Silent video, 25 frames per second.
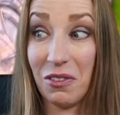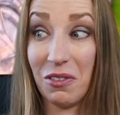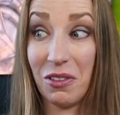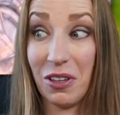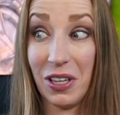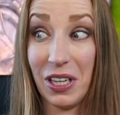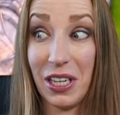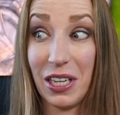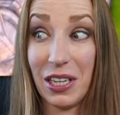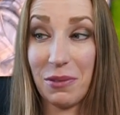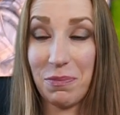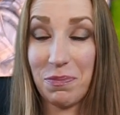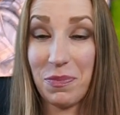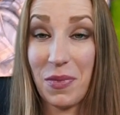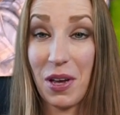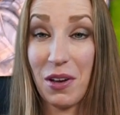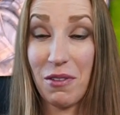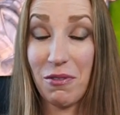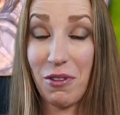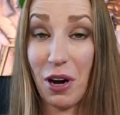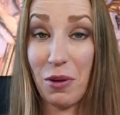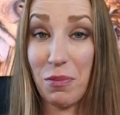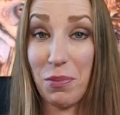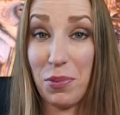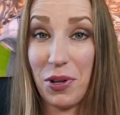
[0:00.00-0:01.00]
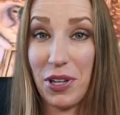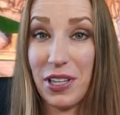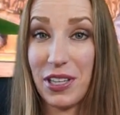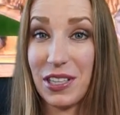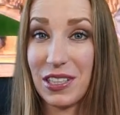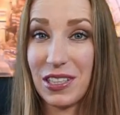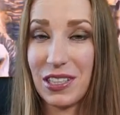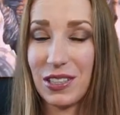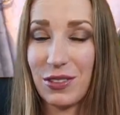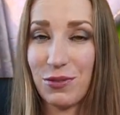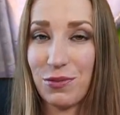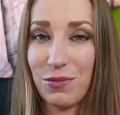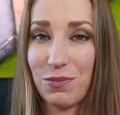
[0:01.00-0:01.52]
like our
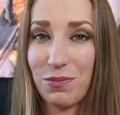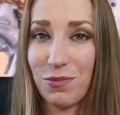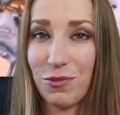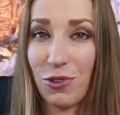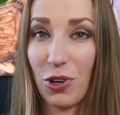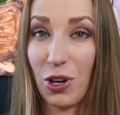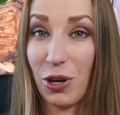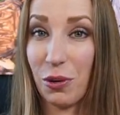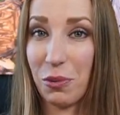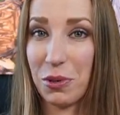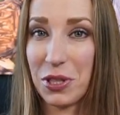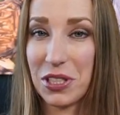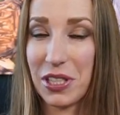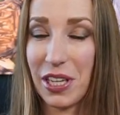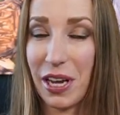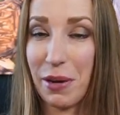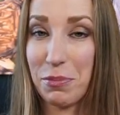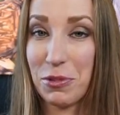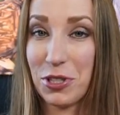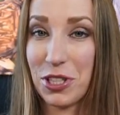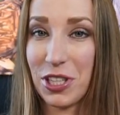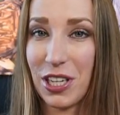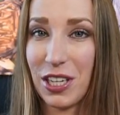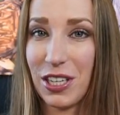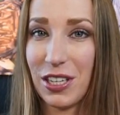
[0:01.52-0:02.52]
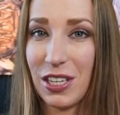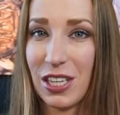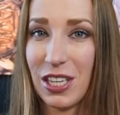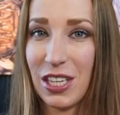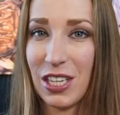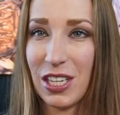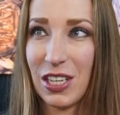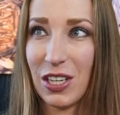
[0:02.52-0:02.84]
place for a reception